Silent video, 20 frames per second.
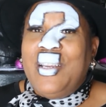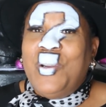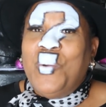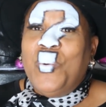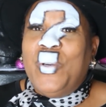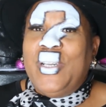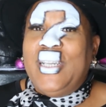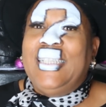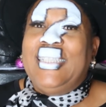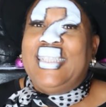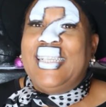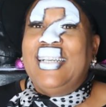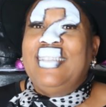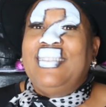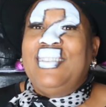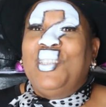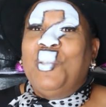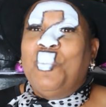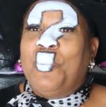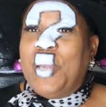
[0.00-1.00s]
what it does
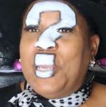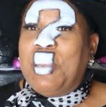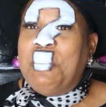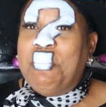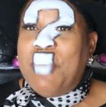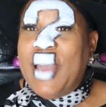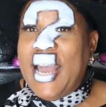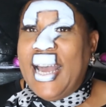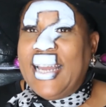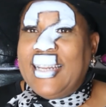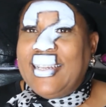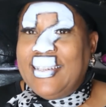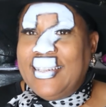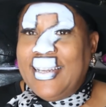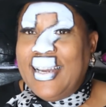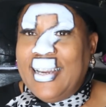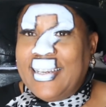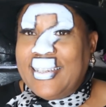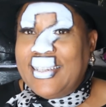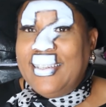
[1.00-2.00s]
is bring bad
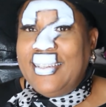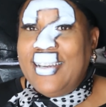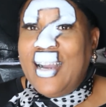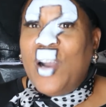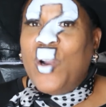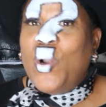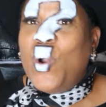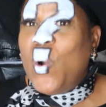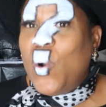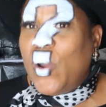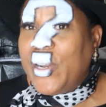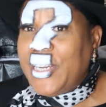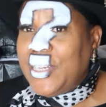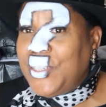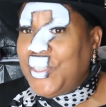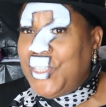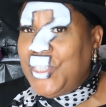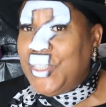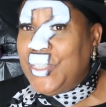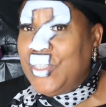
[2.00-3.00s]
luck, according
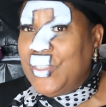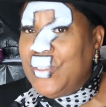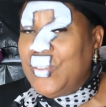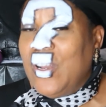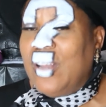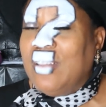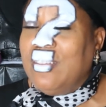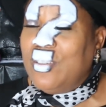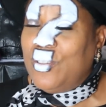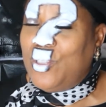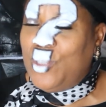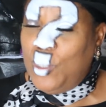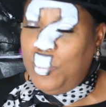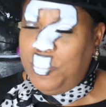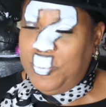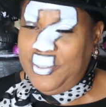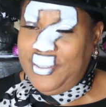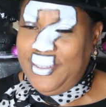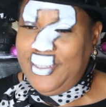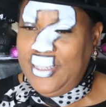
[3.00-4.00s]
to the
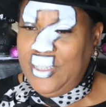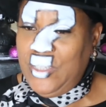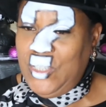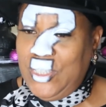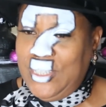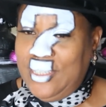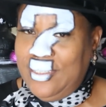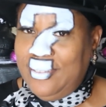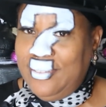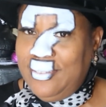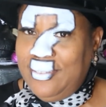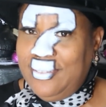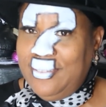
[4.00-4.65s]
superstition.